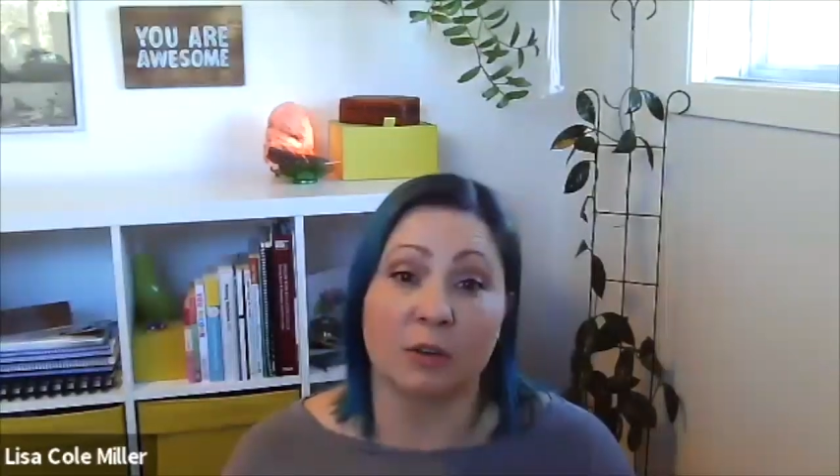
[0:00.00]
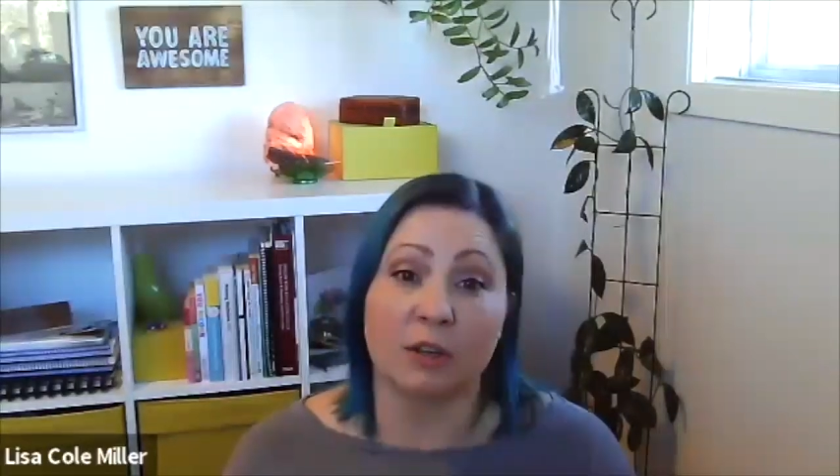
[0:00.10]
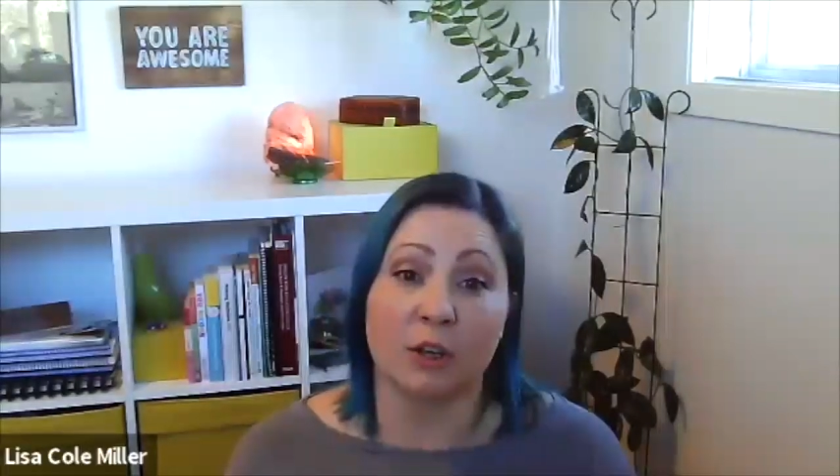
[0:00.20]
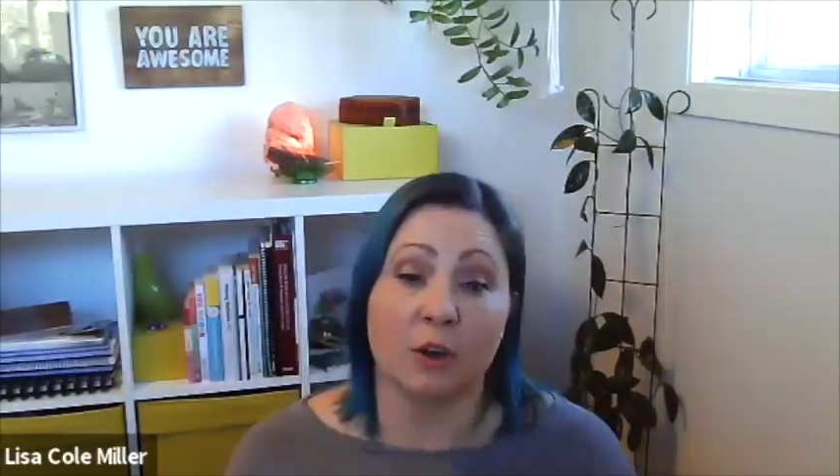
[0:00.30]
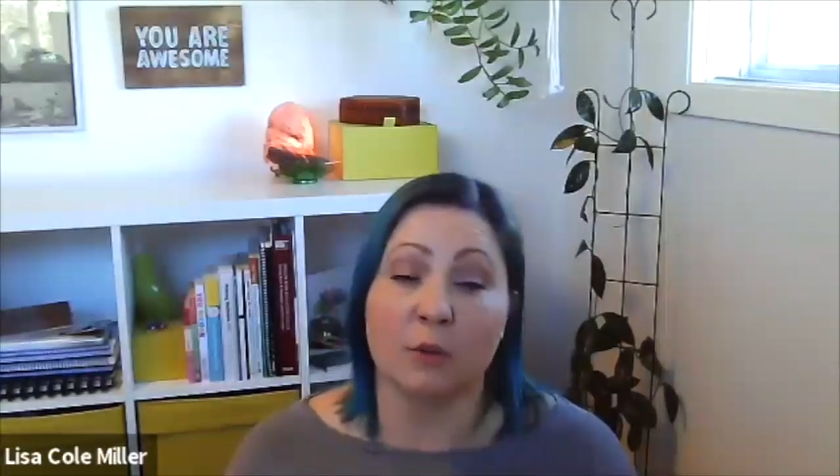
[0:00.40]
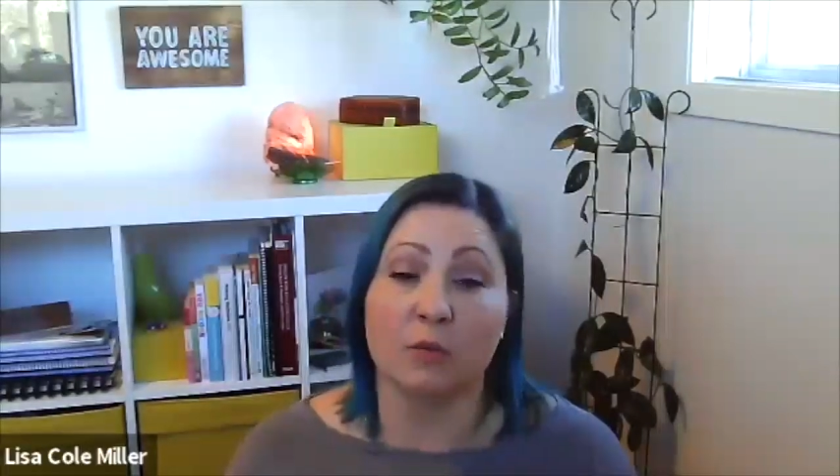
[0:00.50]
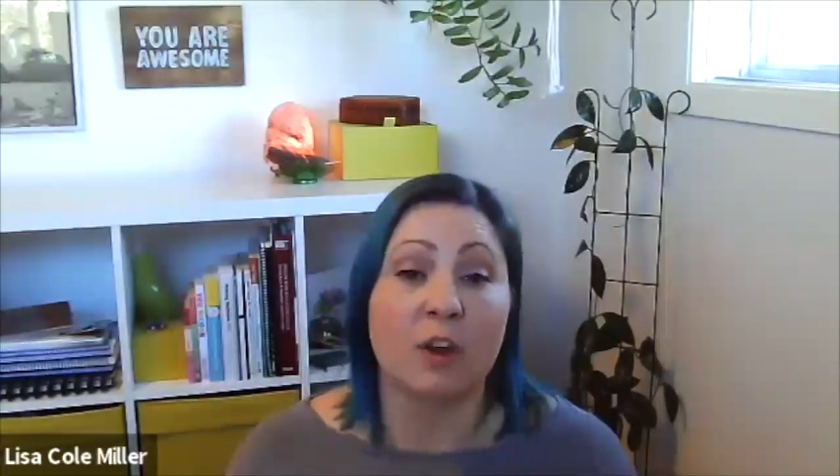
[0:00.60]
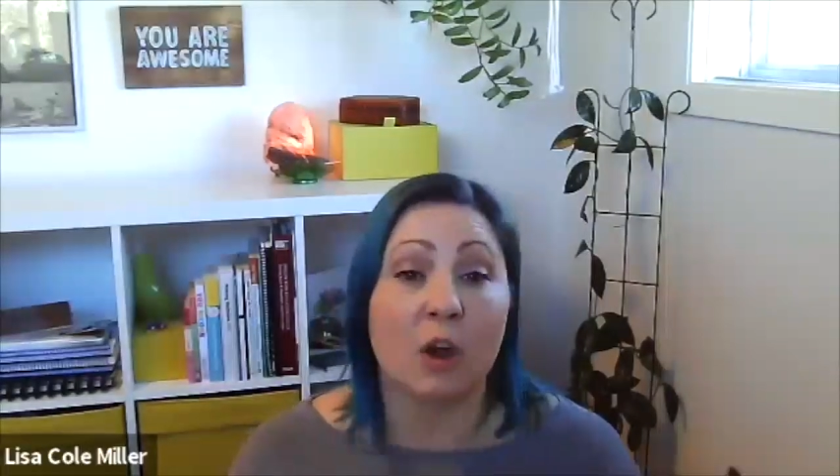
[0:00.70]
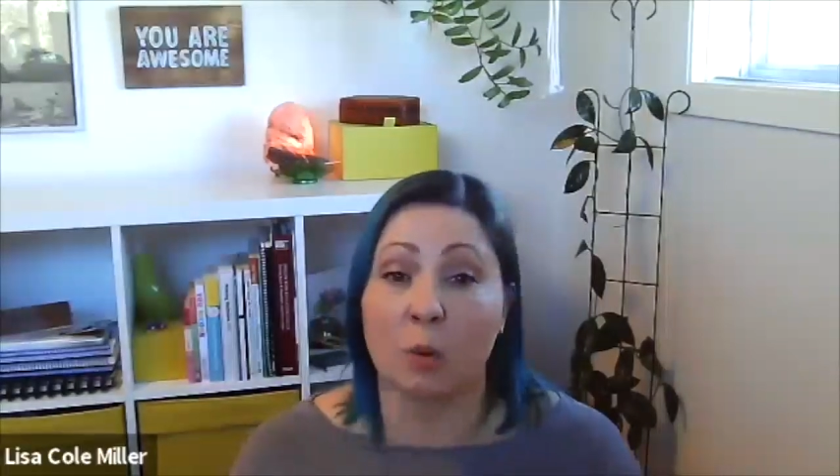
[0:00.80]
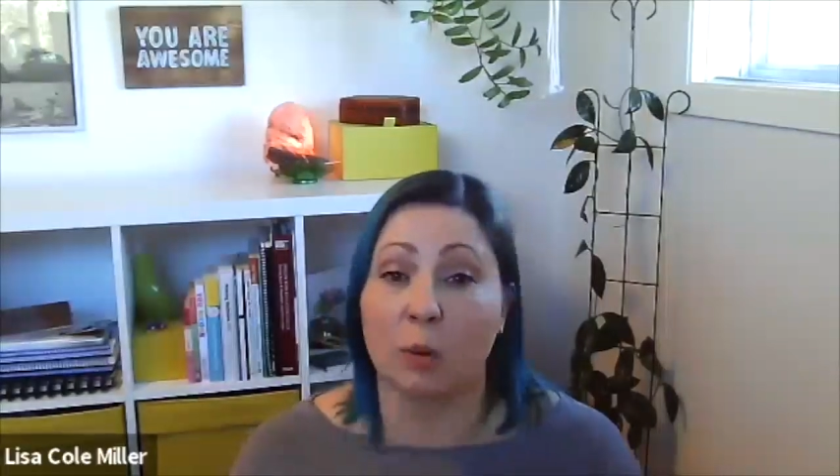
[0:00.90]
If you've
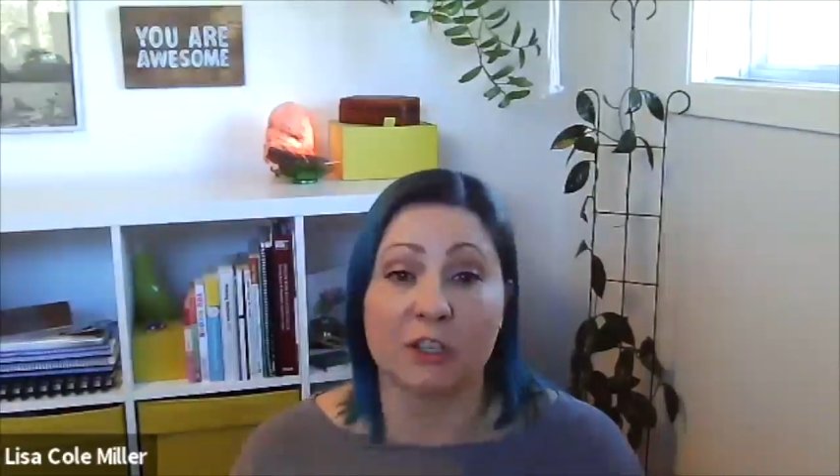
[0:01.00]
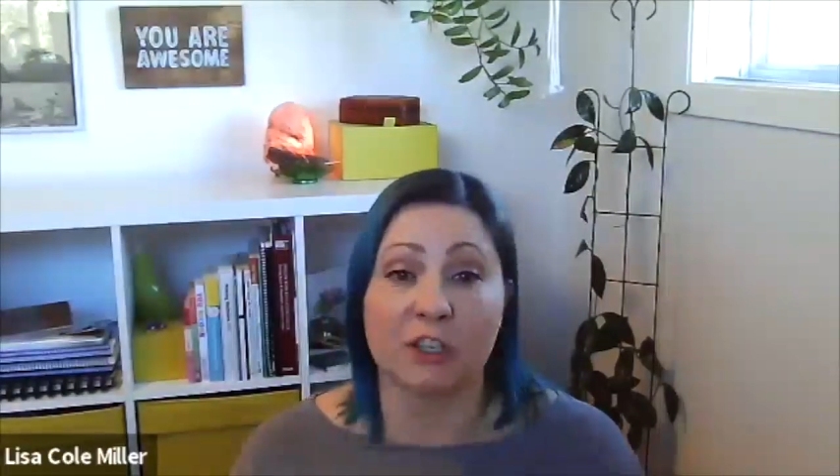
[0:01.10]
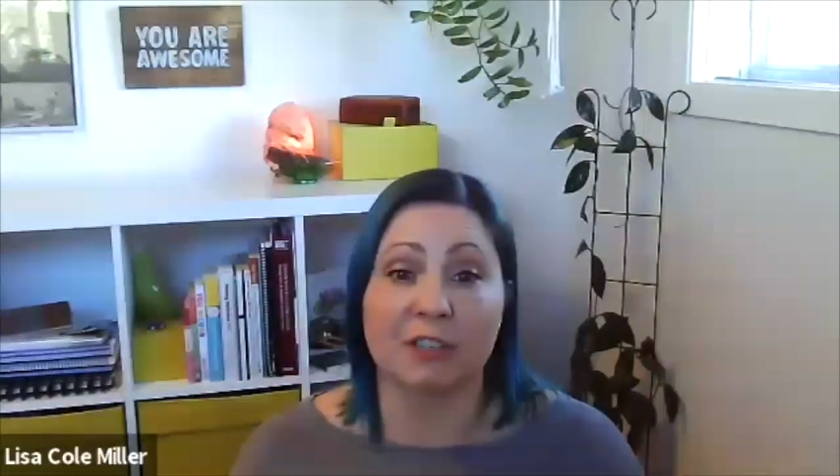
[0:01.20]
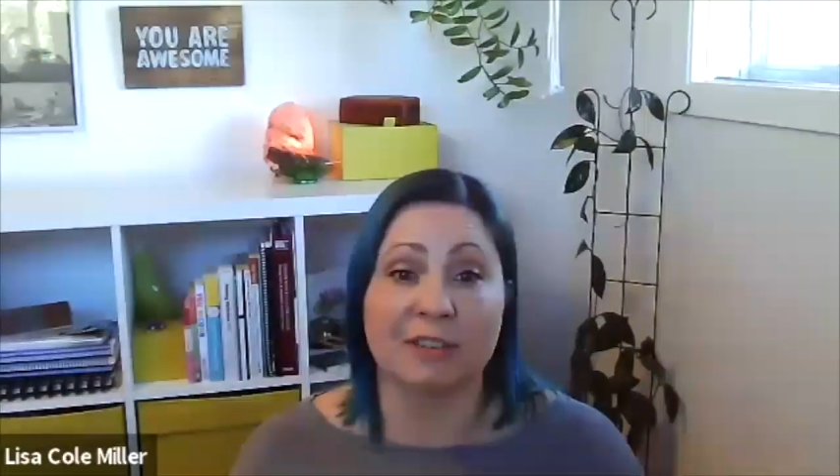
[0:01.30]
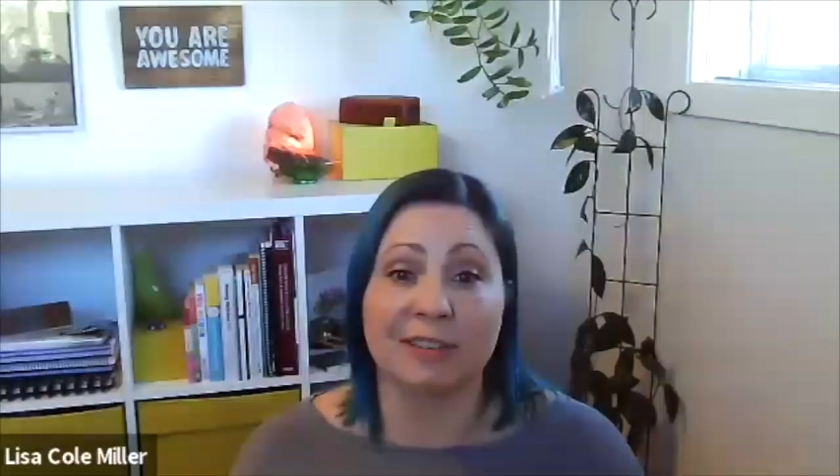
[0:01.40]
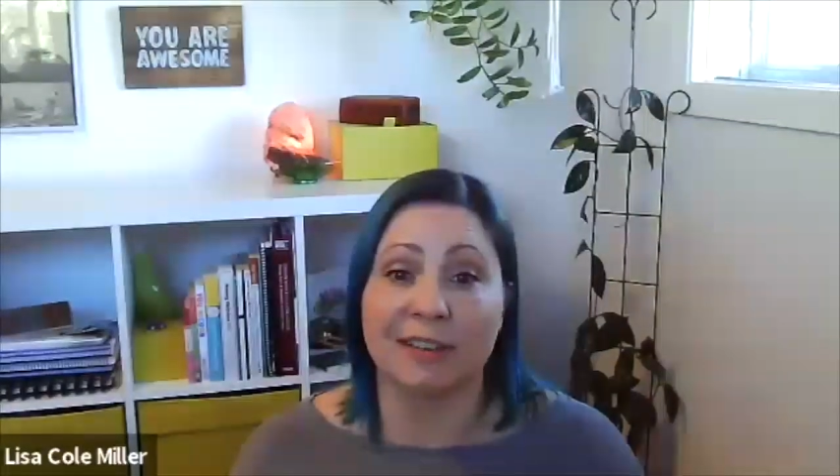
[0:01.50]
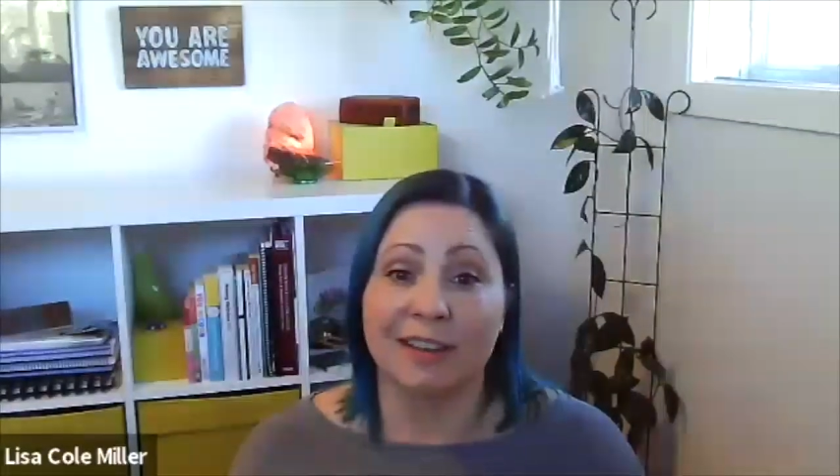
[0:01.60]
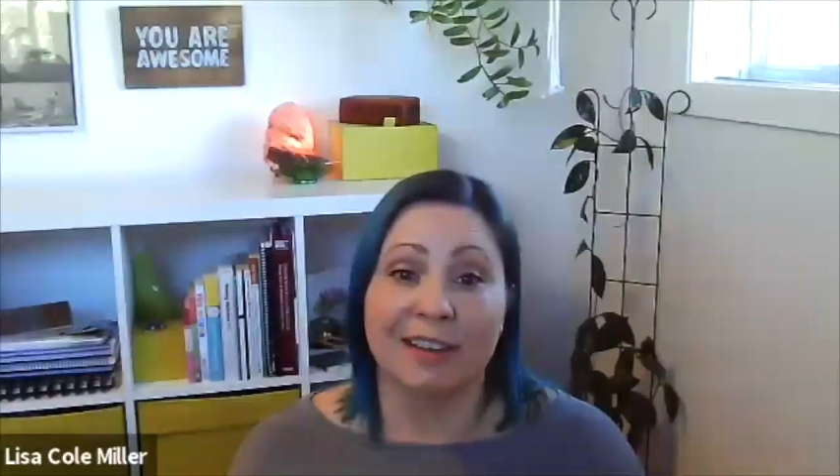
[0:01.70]
got questions,